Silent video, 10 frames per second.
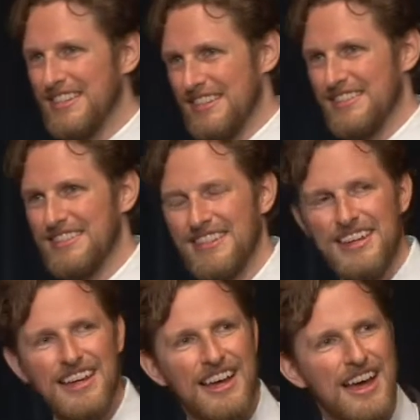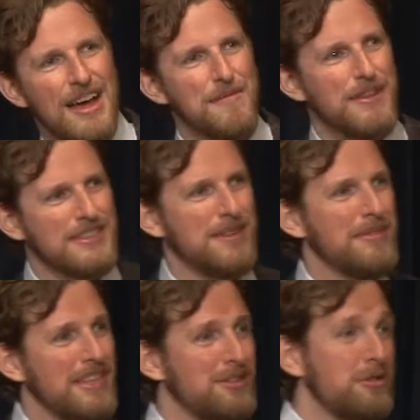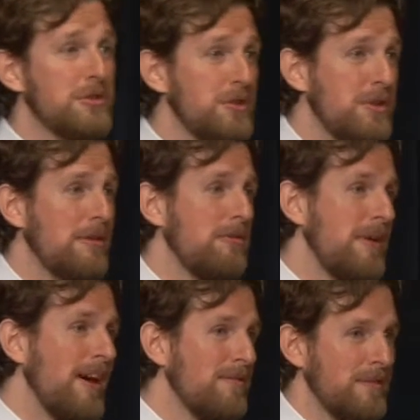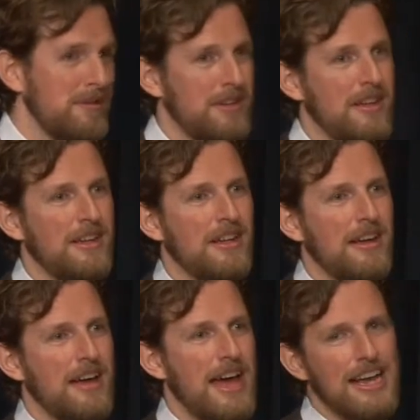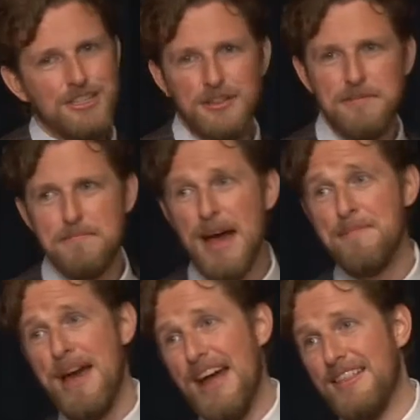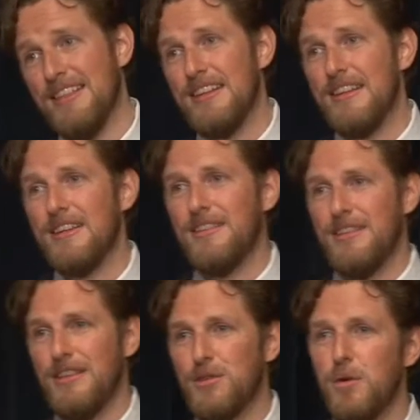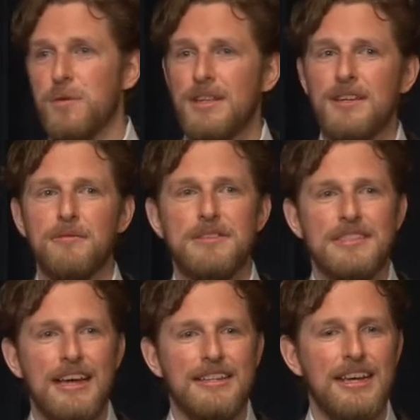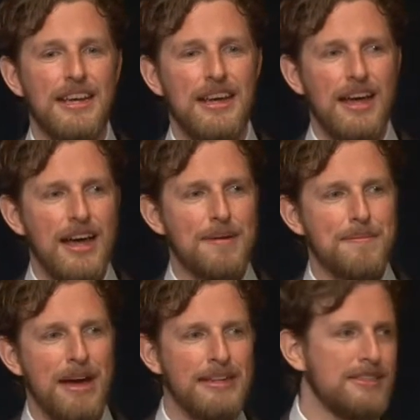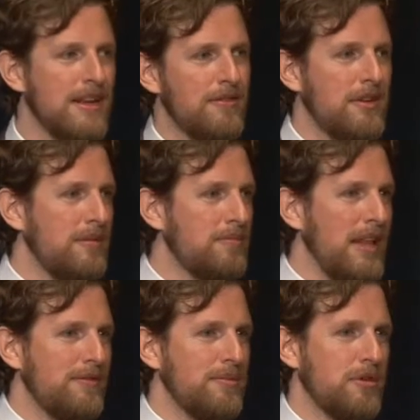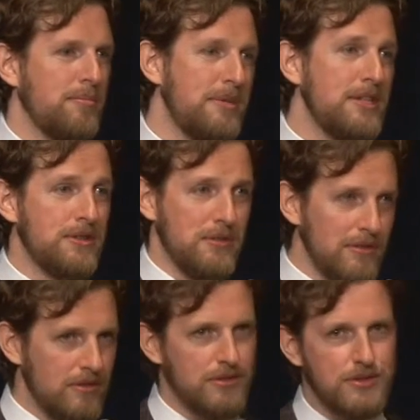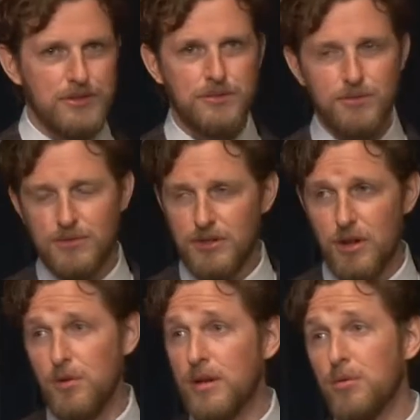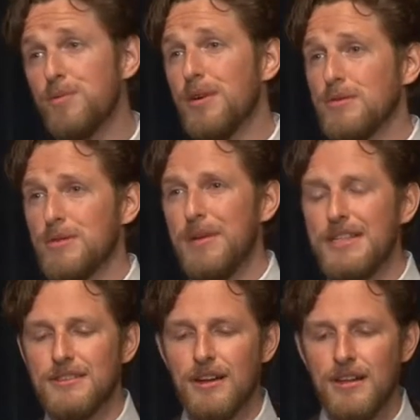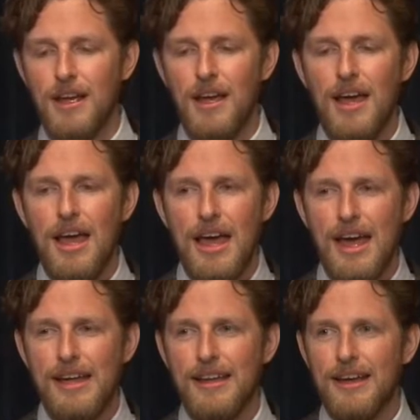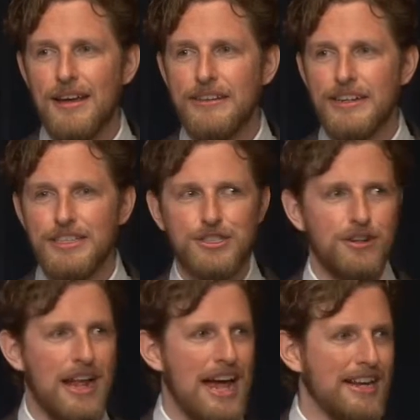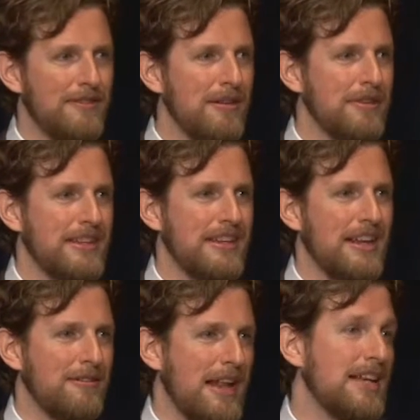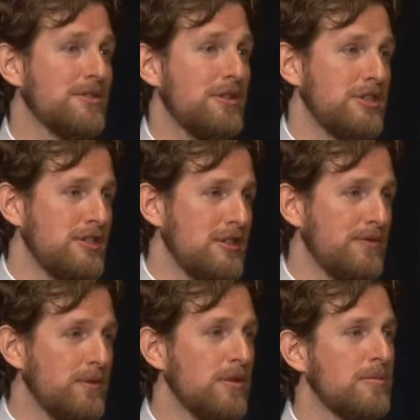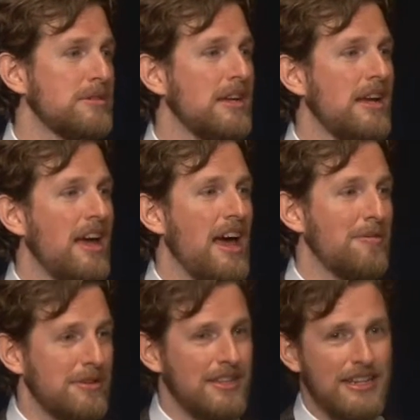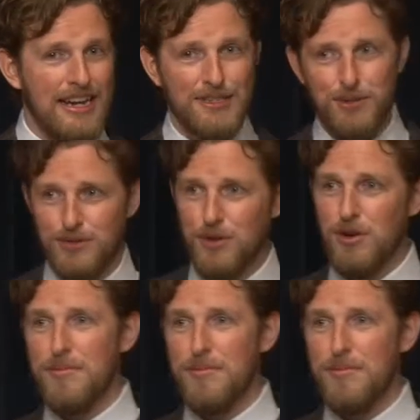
is, um, there's something that you can do that will be helpful. Uh, actually, my path into this whole thing was that um, I discovered a platform called B two, which was the code that WordPress was based on, and uh, I just started hacking around with it, and I would ask questions in the forums. And one of the days when I was going